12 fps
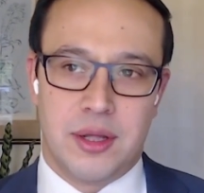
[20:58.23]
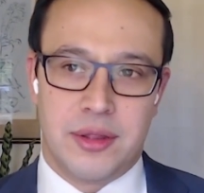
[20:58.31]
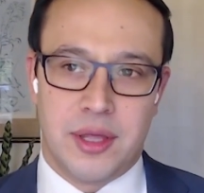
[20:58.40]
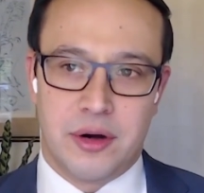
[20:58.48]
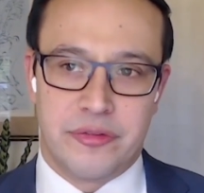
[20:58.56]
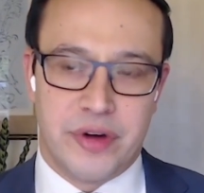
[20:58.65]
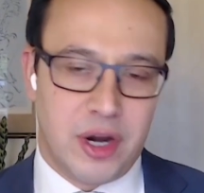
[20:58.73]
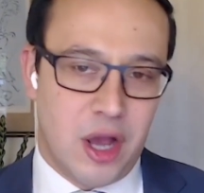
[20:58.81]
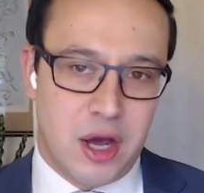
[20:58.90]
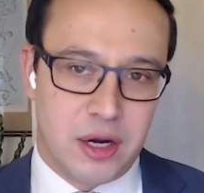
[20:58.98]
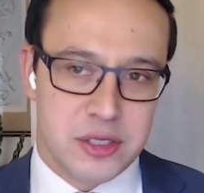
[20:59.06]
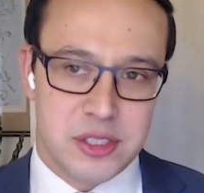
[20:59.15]
they're very
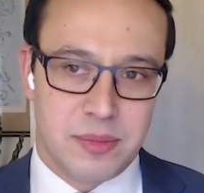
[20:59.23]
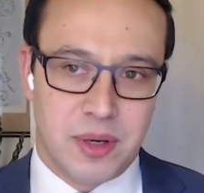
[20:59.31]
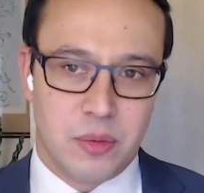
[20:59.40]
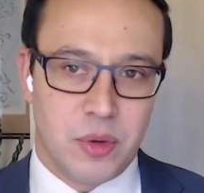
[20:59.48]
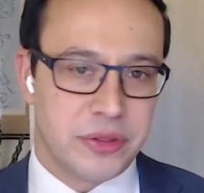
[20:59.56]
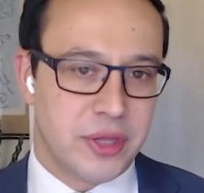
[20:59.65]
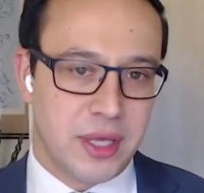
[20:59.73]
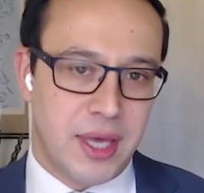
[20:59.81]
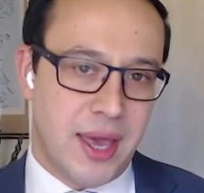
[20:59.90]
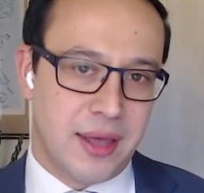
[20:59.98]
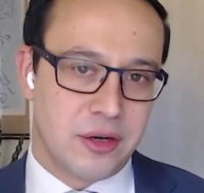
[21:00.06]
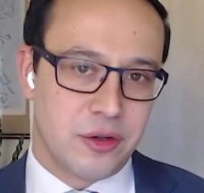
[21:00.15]
honest about what they
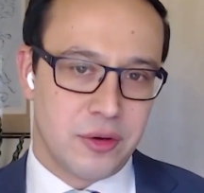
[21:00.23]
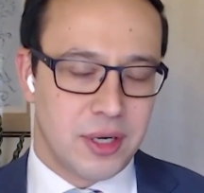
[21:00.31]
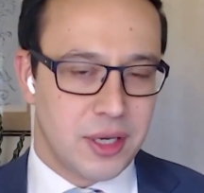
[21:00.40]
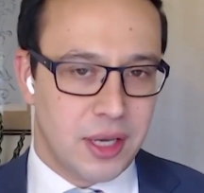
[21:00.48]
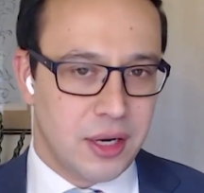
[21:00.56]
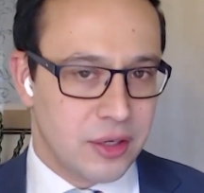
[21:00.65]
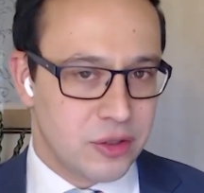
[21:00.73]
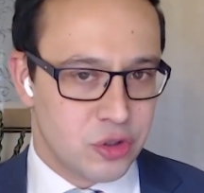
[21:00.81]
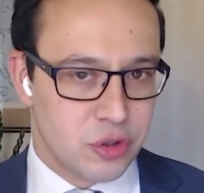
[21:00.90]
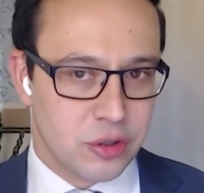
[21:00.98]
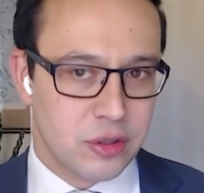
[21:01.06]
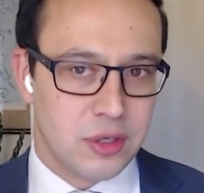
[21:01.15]
can do and cannot
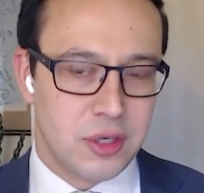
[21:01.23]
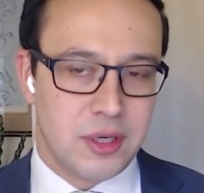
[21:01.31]
do.